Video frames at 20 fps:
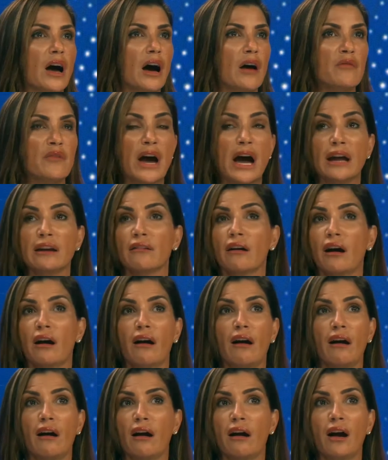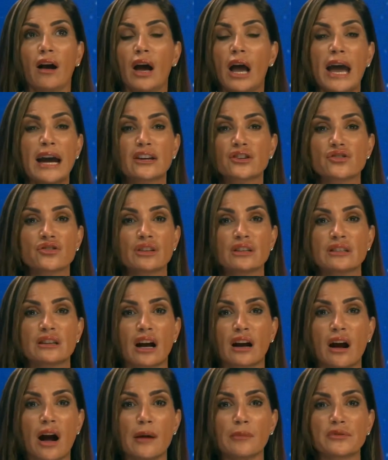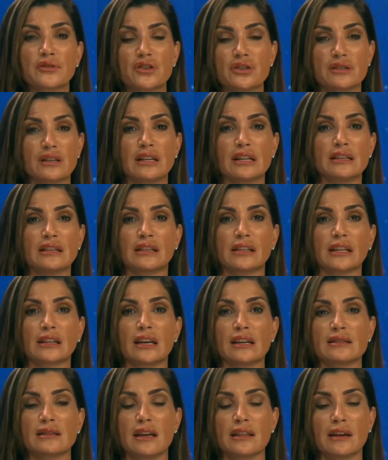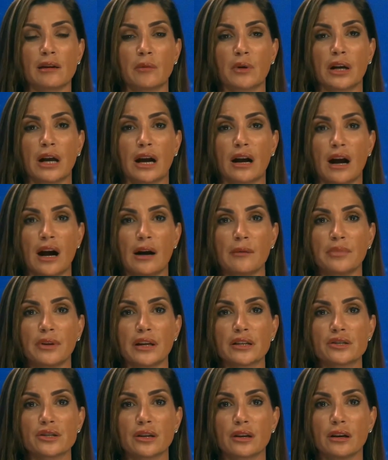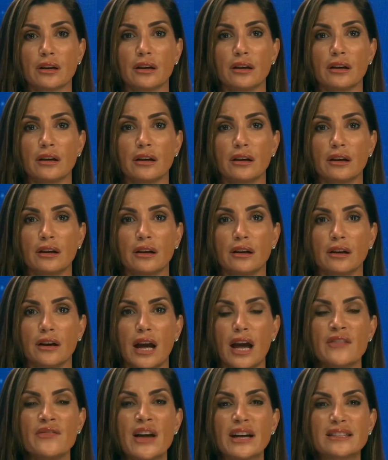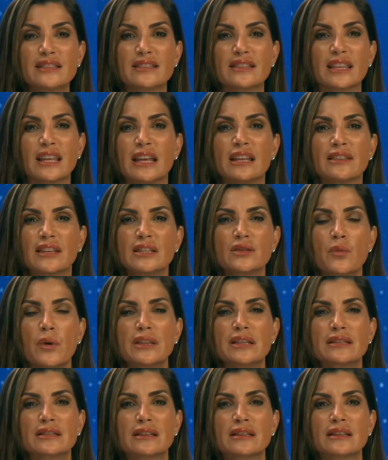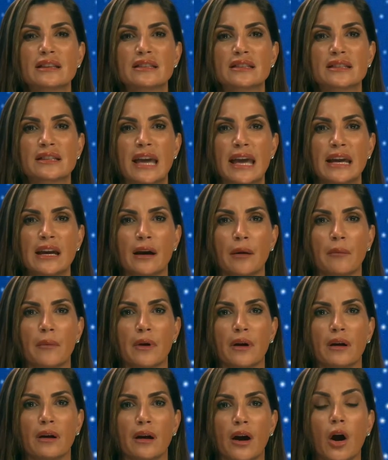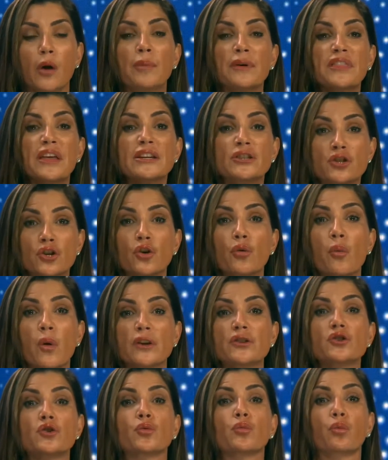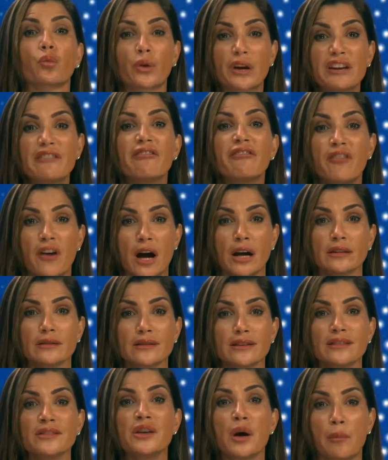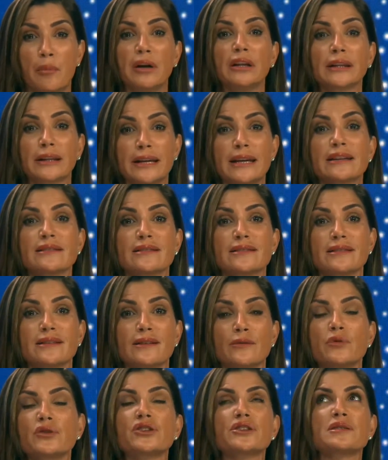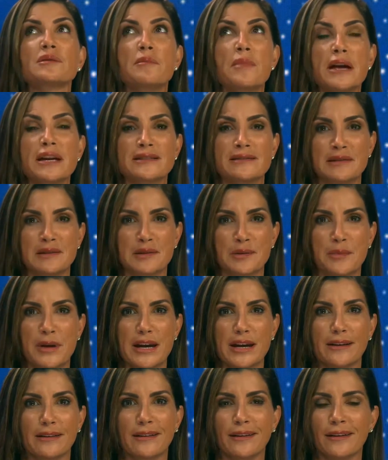that actually accomplishes anything that they say they want to accomplish. And that's, the, that's why this is a scam. Oh, but they do want to refund the police, which is amazing to me.